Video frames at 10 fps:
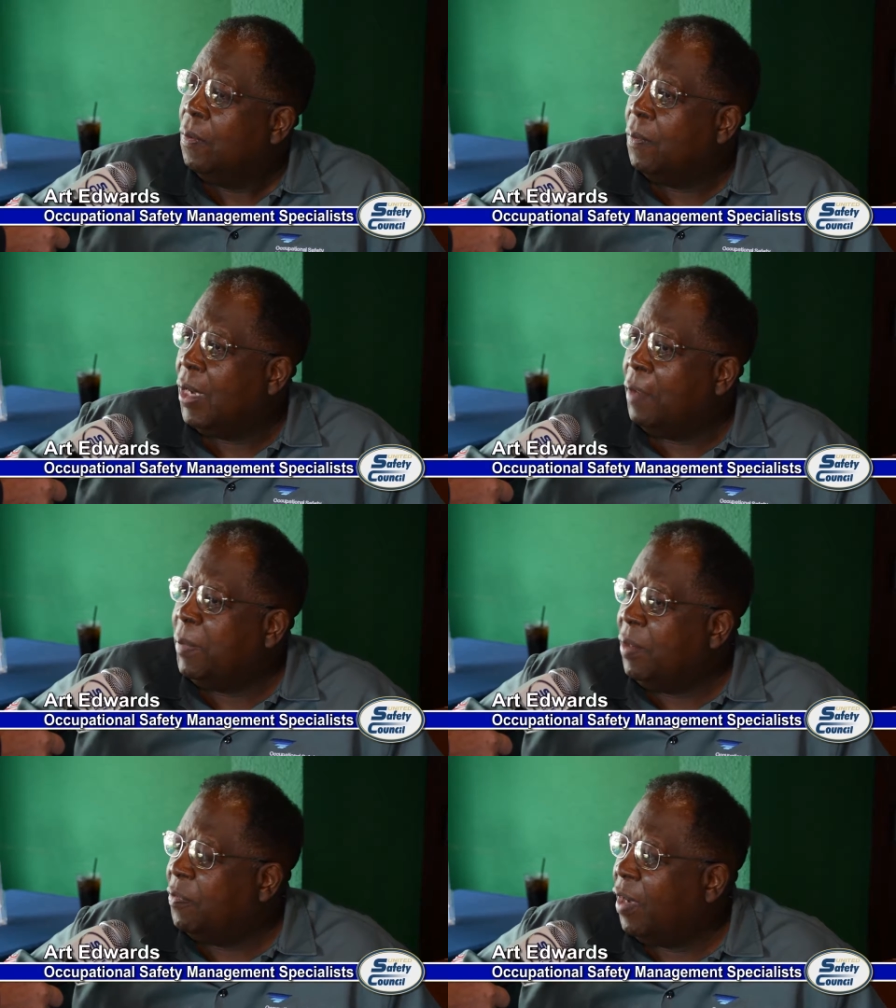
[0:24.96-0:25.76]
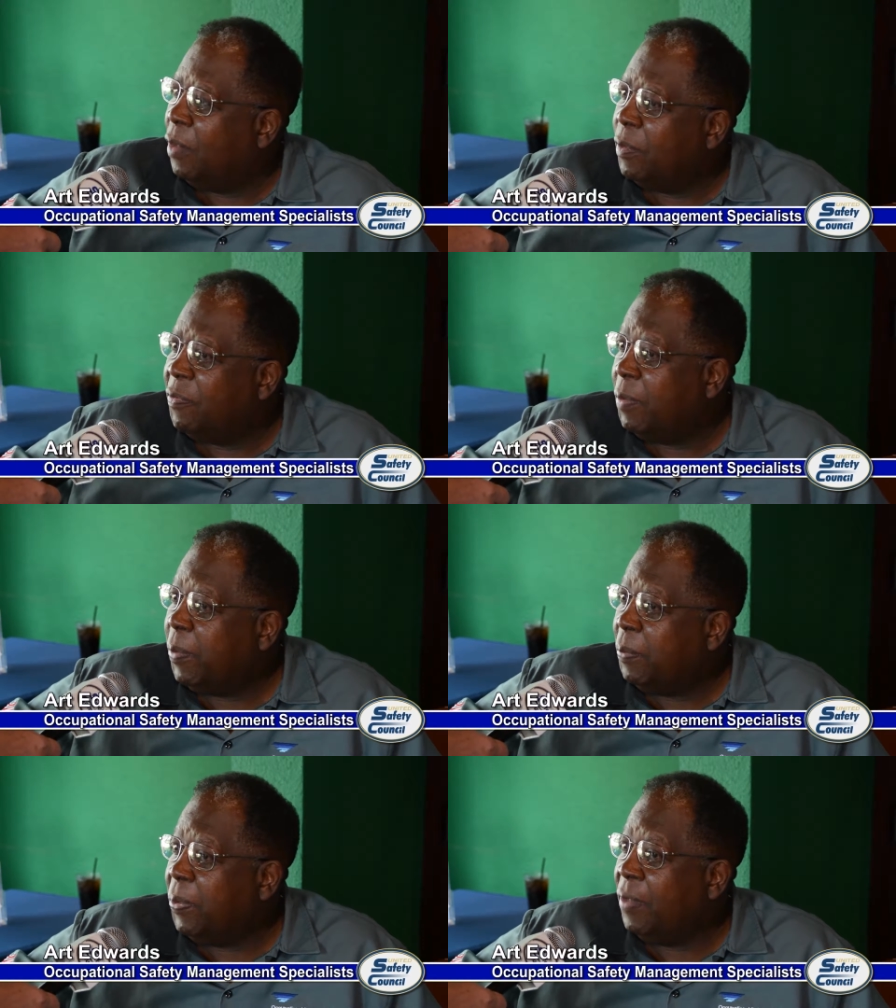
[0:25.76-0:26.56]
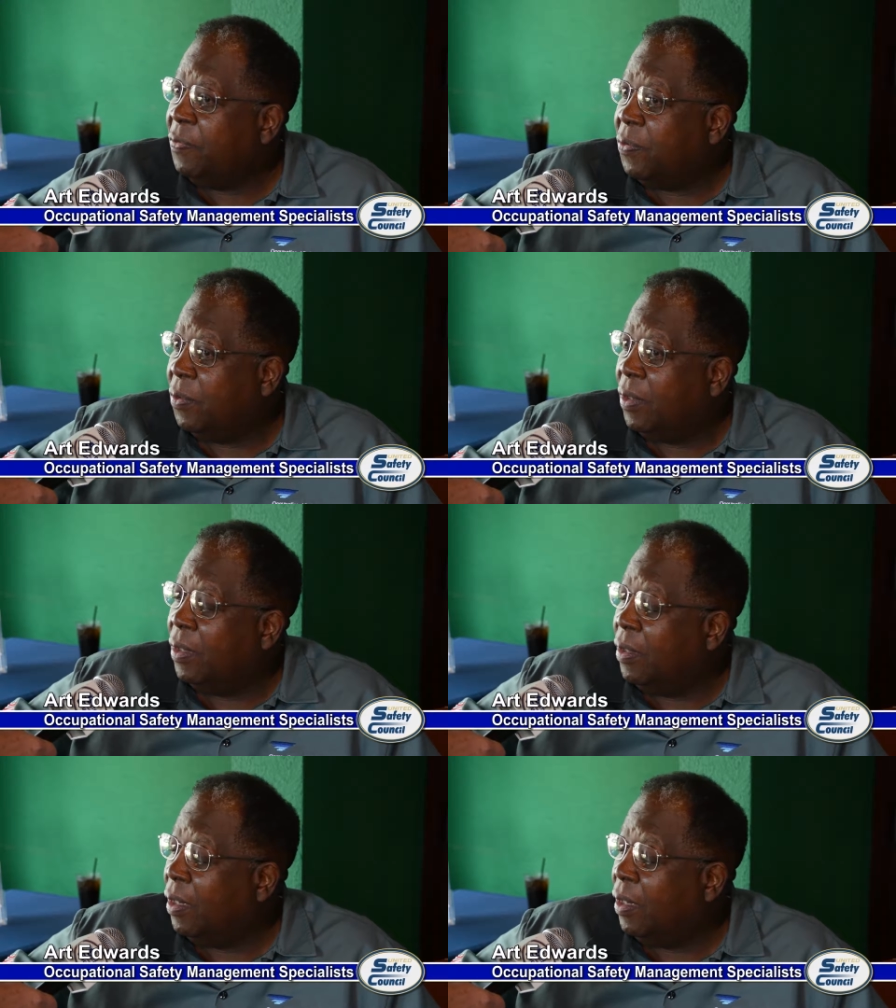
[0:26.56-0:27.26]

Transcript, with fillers: Well, I've been involved with VPP for